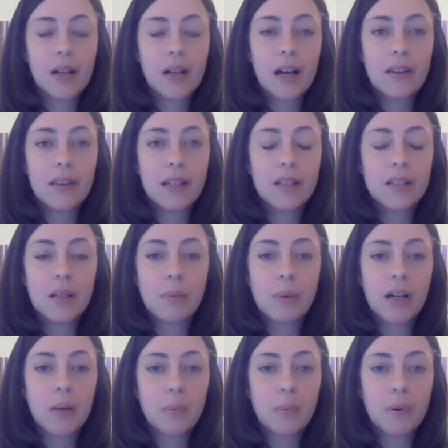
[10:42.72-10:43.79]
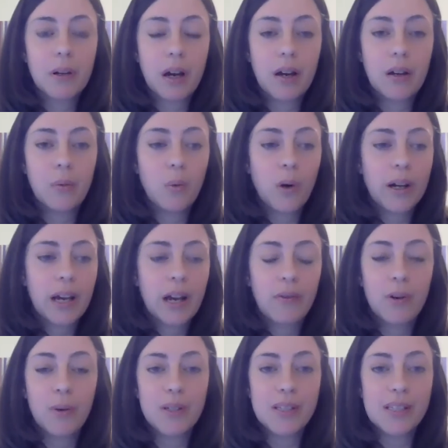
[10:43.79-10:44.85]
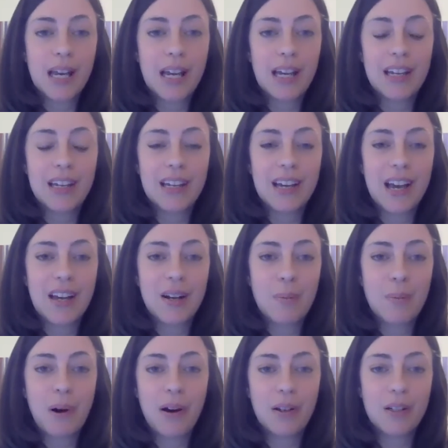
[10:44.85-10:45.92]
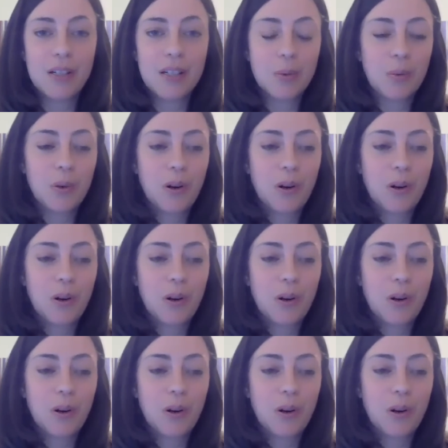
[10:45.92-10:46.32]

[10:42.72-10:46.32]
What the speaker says: Yeah, I think to pick up on what Kevin was saying, and apologies,